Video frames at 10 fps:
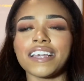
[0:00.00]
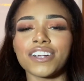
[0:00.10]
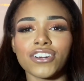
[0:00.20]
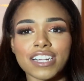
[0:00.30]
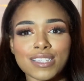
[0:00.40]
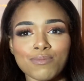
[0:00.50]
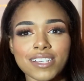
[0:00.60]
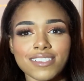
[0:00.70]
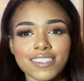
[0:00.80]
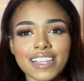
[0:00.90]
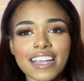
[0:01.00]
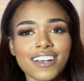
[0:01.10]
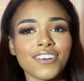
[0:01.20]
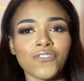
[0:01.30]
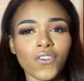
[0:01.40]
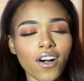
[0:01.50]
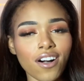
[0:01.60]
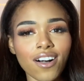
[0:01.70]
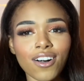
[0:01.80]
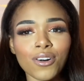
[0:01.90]
Christmas, like
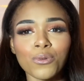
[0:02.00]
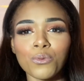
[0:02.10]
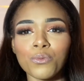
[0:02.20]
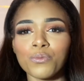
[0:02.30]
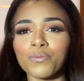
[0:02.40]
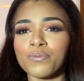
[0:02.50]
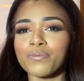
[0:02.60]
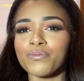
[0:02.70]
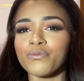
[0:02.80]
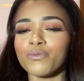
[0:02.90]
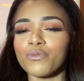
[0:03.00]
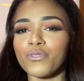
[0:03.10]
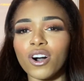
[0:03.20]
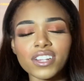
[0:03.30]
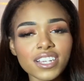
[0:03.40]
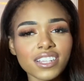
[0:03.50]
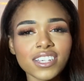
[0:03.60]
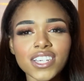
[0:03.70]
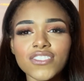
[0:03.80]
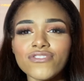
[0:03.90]
fall, falling
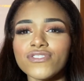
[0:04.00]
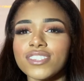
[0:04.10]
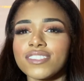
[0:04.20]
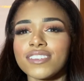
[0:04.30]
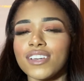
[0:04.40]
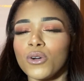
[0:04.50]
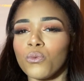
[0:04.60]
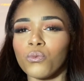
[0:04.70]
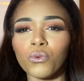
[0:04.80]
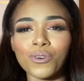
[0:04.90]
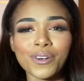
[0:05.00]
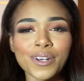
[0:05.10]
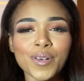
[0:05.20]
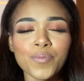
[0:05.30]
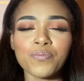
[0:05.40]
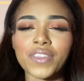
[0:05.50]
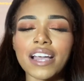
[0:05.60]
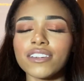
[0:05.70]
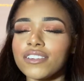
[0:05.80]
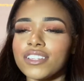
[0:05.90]
leaves, warm.
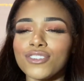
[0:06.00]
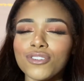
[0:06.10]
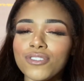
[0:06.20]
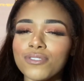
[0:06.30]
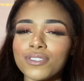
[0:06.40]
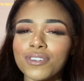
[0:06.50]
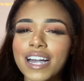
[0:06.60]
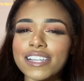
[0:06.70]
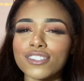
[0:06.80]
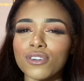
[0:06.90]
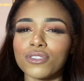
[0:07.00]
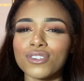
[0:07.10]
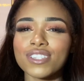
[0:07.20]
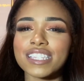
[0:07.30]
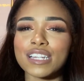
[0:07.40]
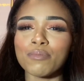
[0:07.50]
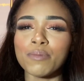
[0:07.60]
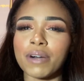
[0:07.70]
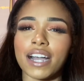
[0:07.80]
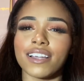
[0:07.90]
I know you guys know those
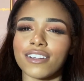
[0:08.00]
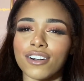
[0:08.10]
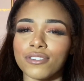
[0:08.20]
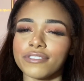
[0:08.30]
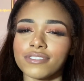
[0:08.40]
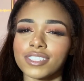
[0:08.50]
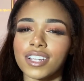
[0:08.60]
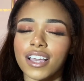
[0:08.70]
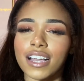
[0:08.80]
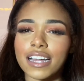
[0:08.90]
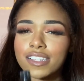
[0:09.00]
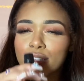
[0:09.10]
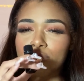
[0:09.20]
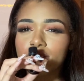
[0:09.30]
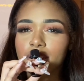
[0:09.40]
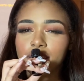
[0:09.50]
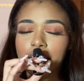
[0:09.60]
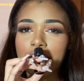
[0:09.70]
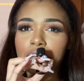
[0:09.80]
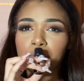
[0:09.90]
cinnamon pine cones, kind of smells like
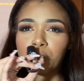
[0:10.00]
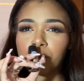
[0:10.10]
that,